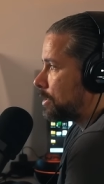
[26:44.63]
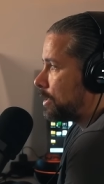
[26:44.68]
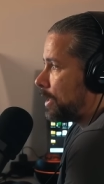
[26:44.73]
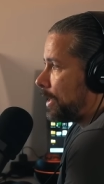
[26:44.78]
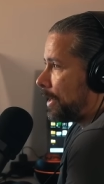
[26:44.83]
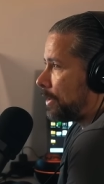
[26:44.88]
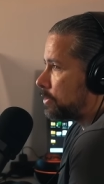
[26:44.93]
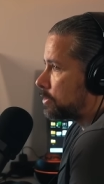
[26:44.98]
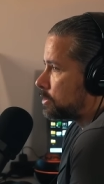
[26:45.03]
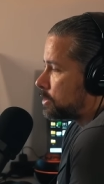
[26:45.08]

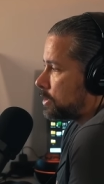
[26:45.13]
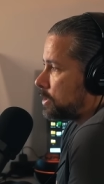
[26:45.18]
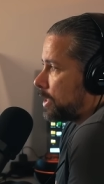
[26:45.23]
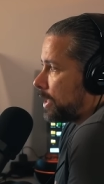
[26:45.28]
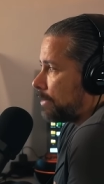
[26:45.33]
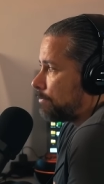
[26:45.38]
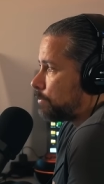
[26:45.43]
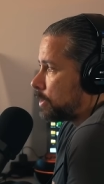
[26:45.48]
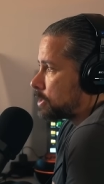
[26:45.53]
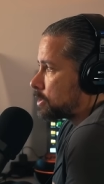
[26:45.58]
How could she
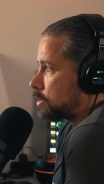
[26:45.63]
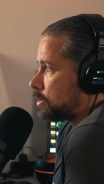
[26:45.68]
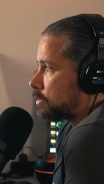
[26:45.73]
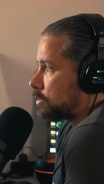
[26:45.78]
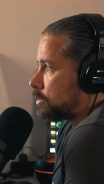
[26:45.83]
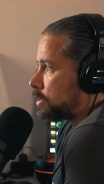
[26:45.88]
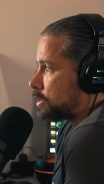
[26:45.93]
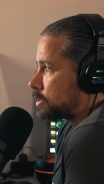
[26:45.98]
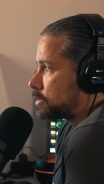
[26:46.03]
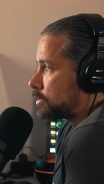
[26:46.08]
have muscular
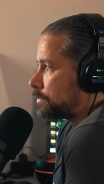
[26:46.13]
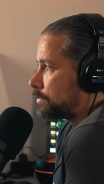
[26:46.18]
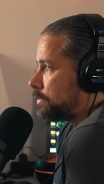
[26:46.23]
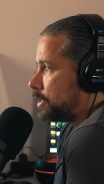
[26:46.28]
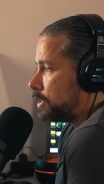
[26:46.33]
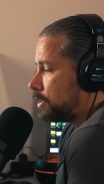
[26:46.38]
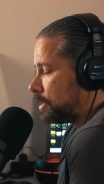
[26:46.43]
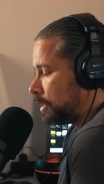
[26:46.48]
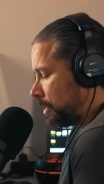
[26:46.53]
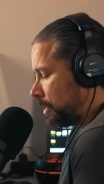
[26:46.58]
dystrophy?